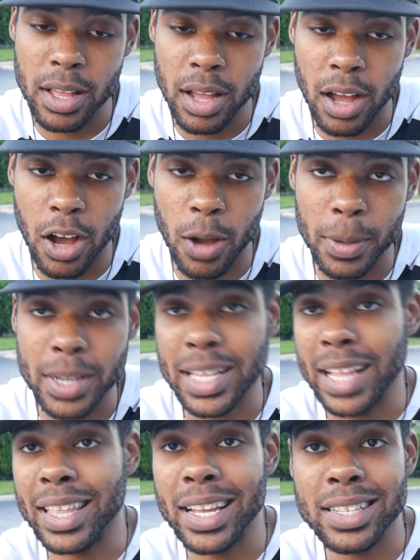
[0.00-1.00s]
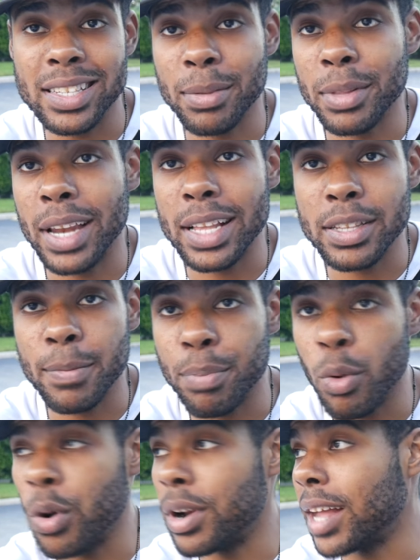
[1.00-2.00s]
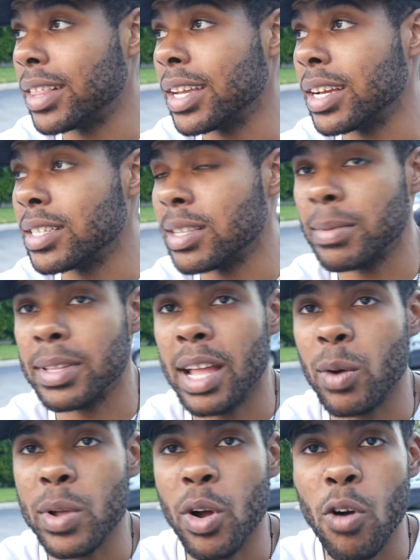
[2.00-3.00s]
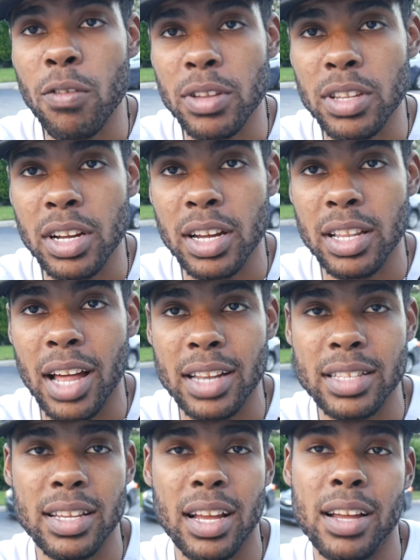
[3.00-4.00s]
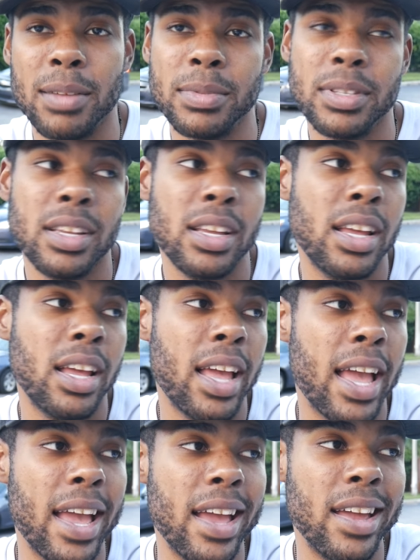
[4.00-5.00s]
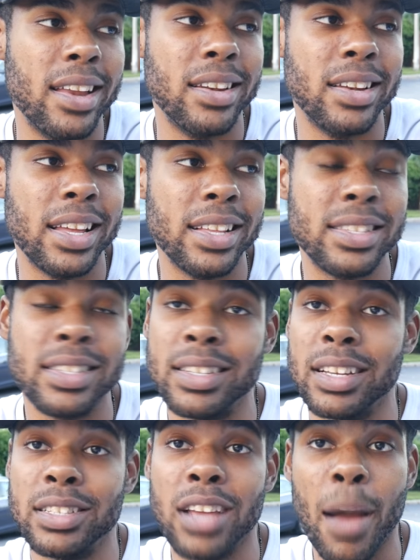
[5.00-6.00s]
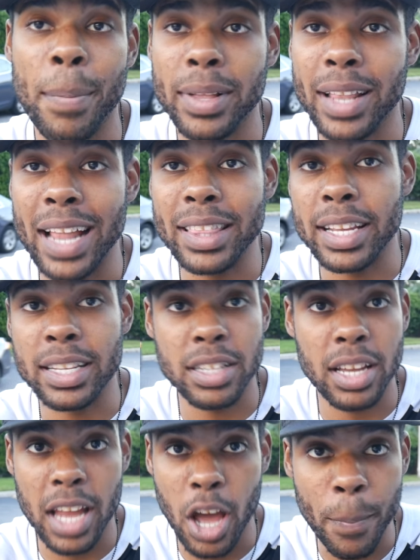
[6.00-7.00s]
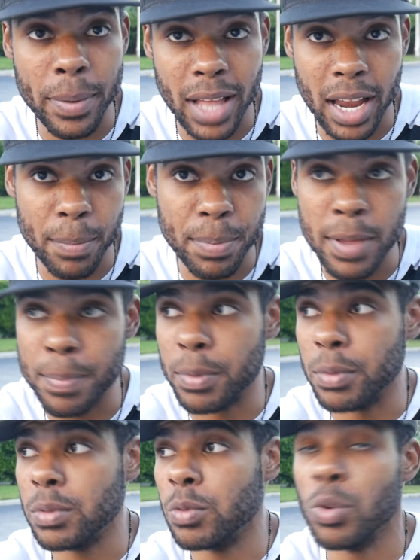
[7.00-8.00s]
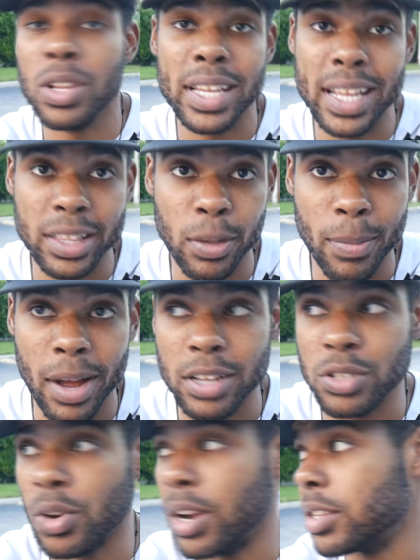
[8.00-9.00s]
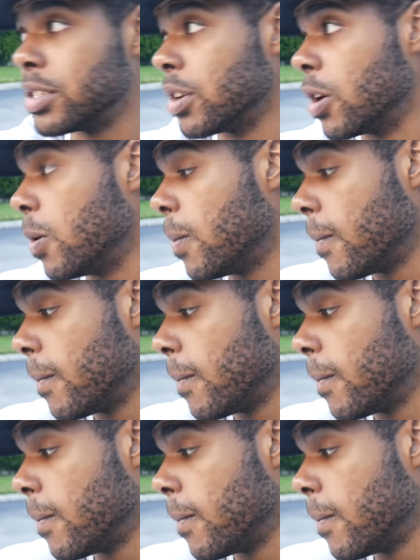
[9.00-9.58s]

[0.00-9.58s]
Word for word: because I think it's something that's important. I think it's something that we overlook a lot of times, and it's a topic that I think is gonna help a lot of people really get their minds right. So